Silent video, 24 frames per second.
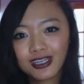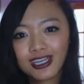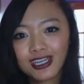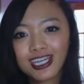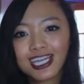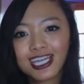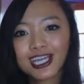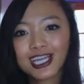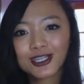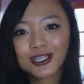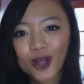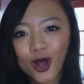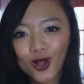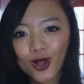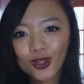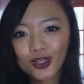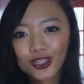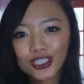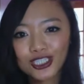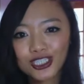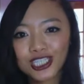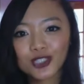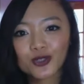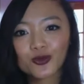He
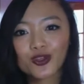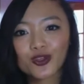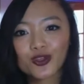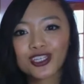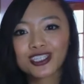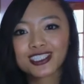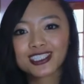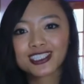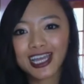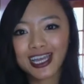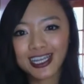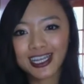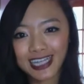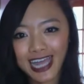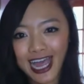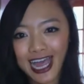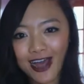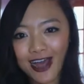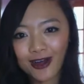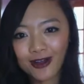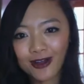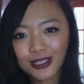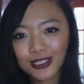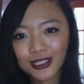acknowledged that to really stand
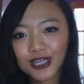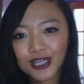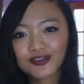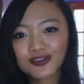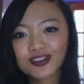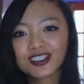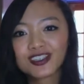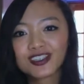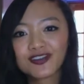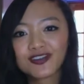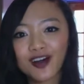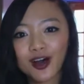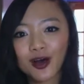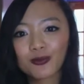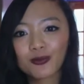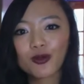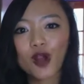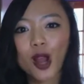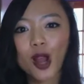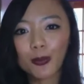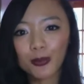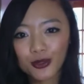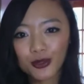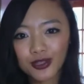out, you have to develop
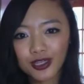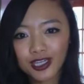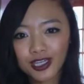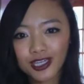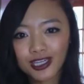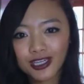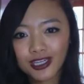properly,